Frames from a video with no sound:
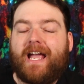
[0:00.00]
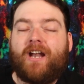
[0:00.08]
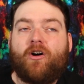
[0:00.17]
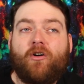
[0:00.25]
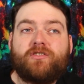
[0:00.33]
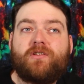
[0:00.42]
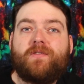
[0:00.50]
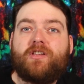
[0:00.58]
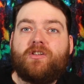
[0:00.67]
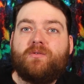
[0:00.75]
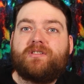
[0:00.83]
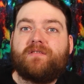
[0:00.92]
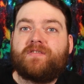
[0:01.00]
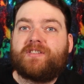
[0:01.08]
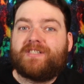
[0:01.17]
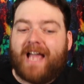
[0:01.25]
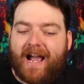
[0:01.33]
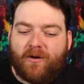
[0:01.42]
And also the use of
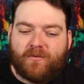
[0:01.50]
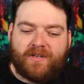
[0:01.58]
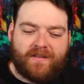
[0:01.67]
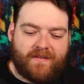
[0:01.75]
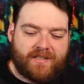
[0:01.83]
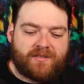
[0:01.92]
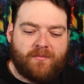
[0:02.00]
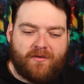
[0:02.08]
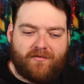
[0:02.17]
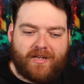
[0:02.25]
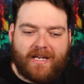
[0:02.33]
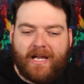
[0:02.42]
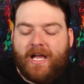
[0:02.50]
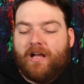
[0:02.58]
sound in this movie.